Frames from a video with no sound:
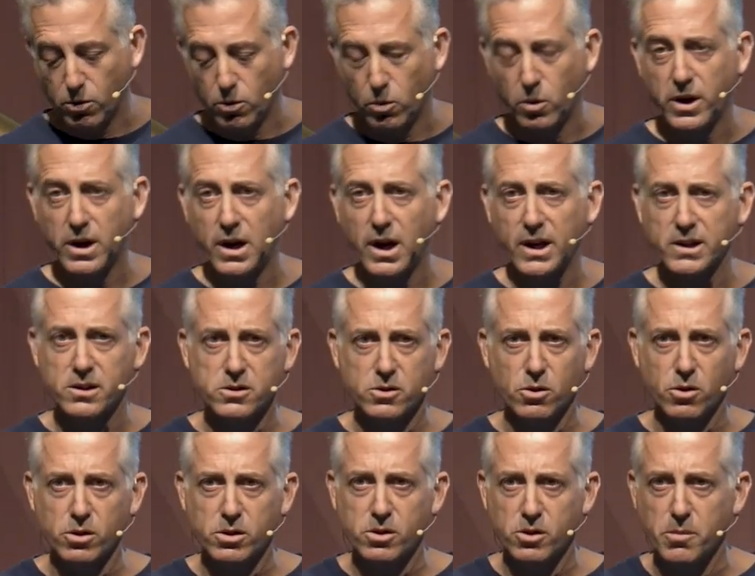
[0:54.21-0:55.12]
what I'd like to
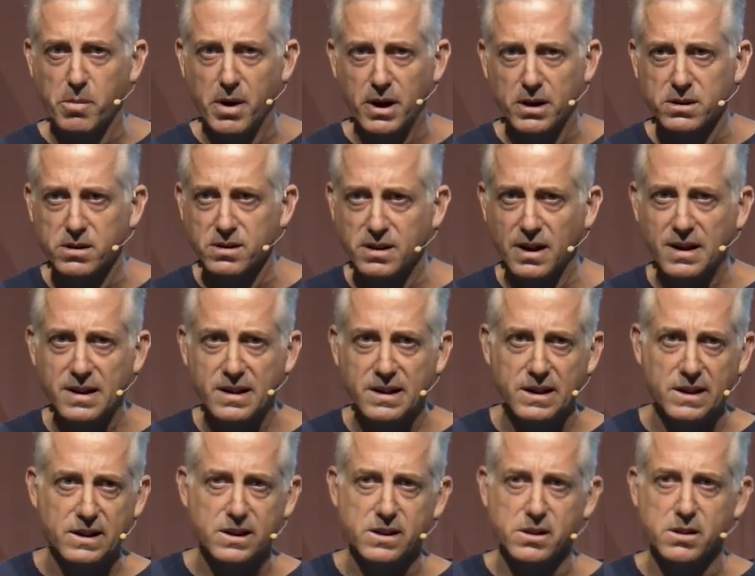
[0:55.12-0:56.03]
talk to you about today
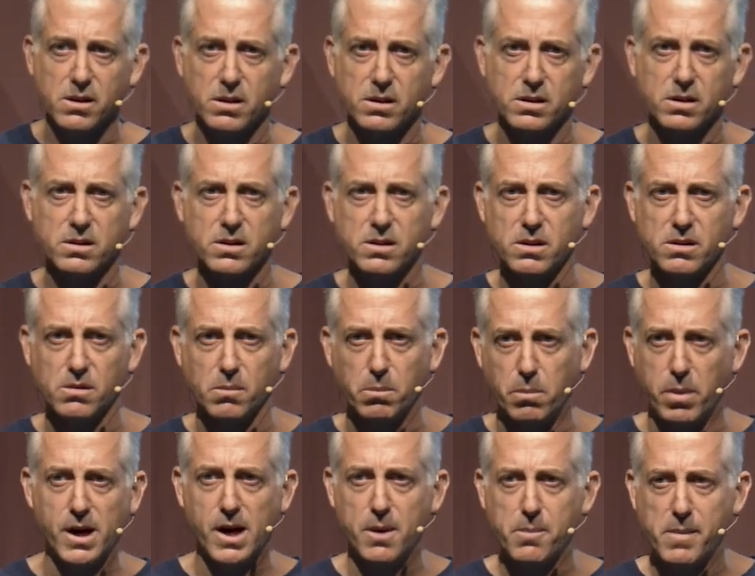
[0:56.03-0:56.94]
is
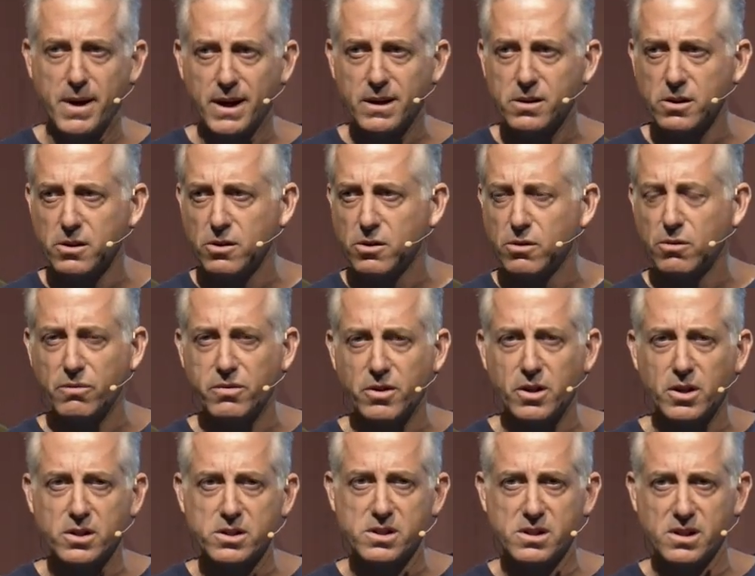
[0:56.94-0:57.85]
bare metal
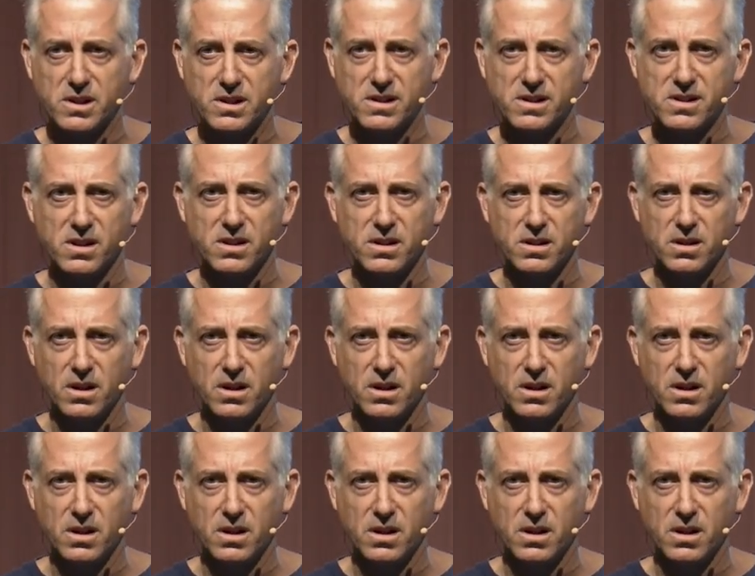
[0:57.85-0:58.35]
versus